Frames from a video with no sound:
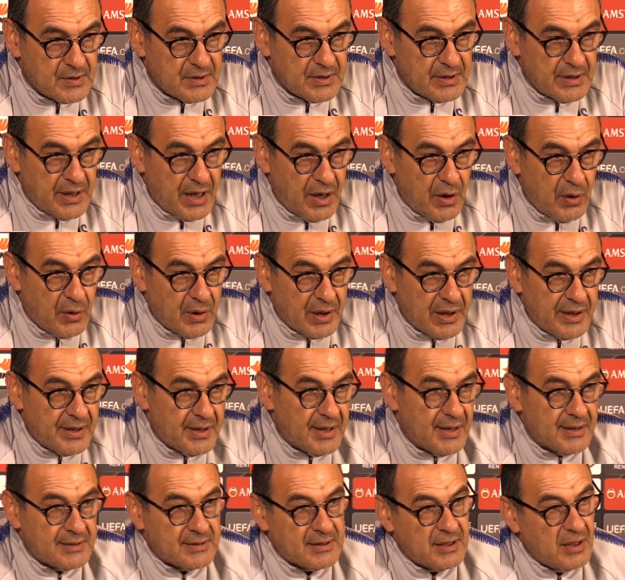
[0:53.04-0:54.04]
the only
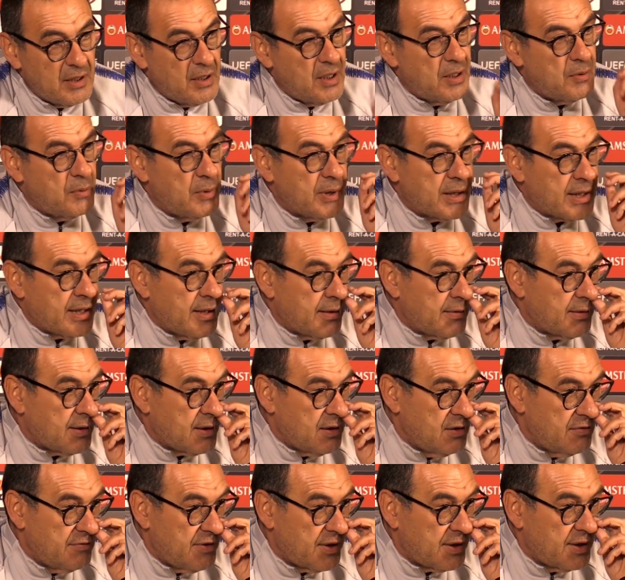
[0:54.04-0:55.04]
that uh, we can
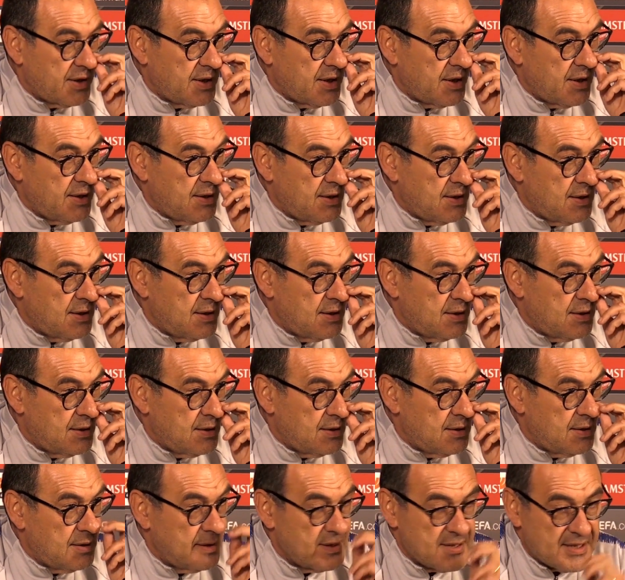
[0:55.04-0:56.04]
recover
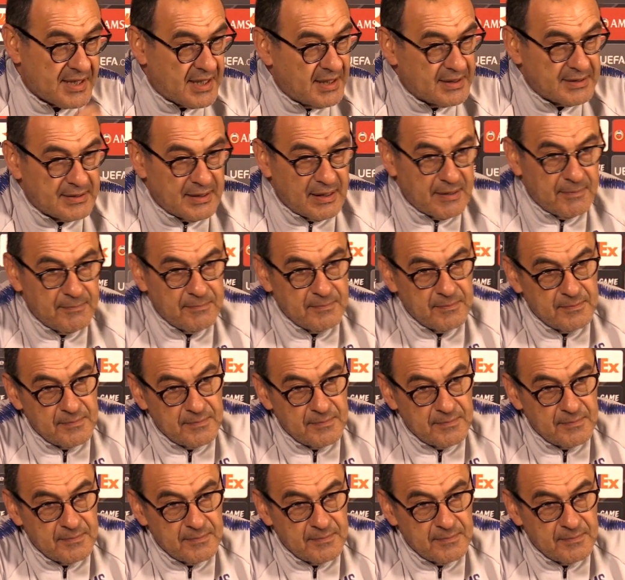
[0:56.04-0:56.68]
is Kanté.